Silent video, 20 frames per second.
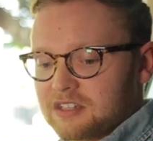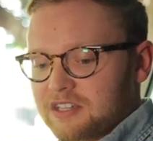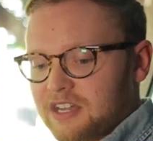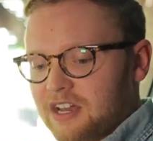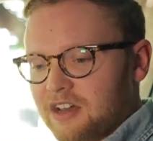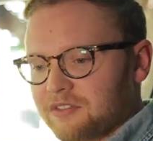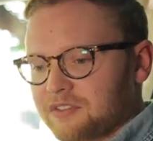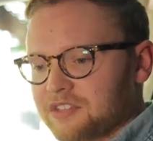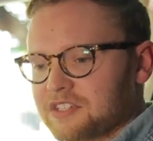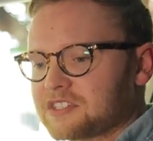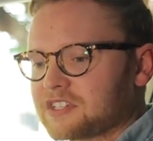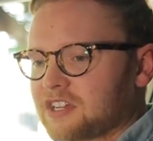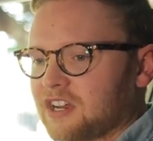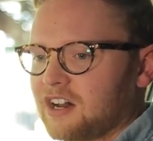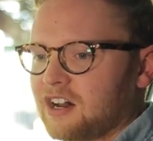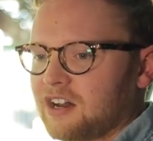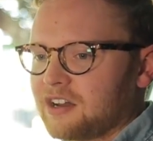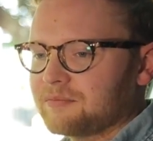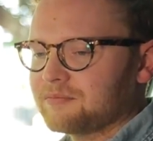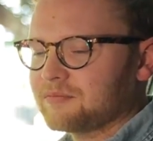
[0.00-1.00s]
Now, this
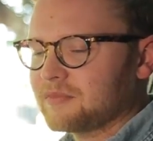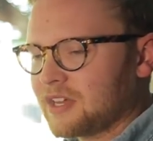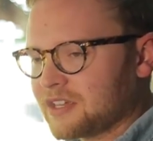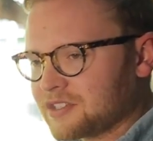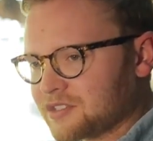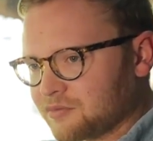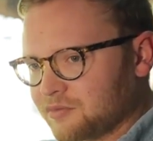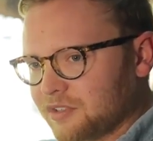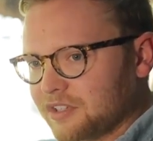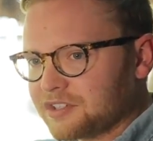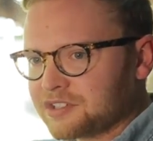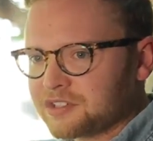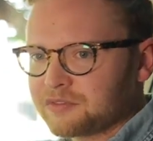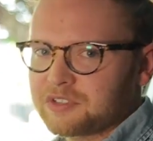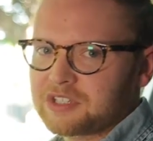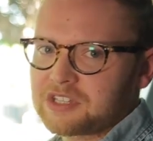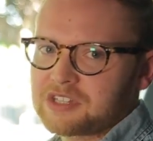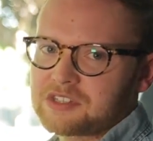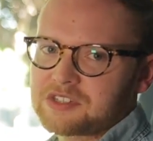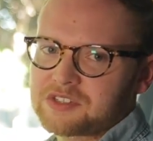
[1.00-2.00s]
car has a
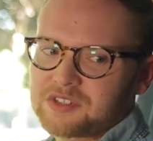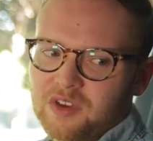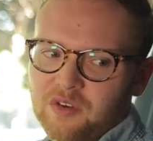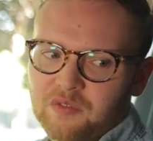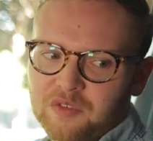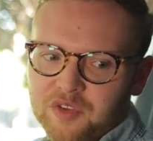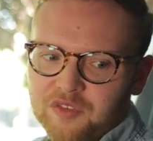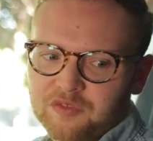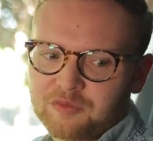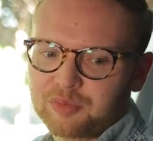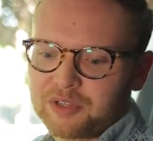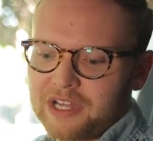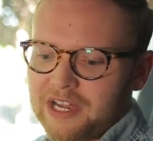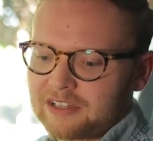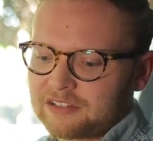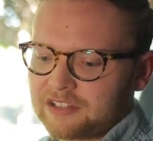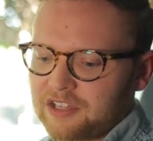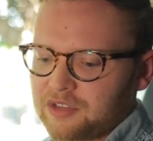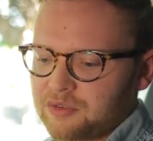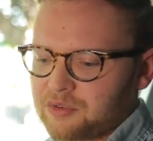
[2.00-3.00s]
relatively conservative
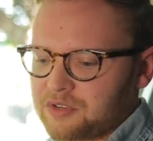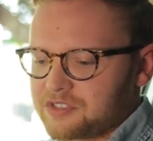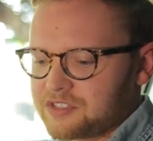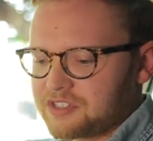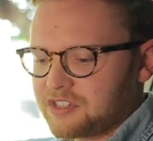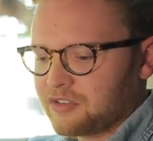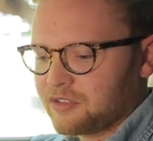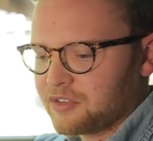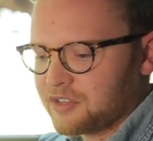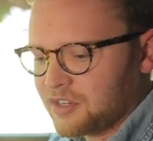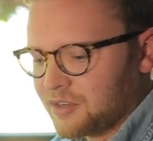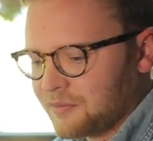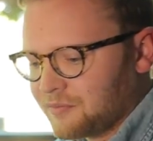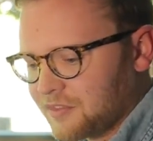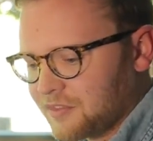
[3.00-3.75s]
black leather interior.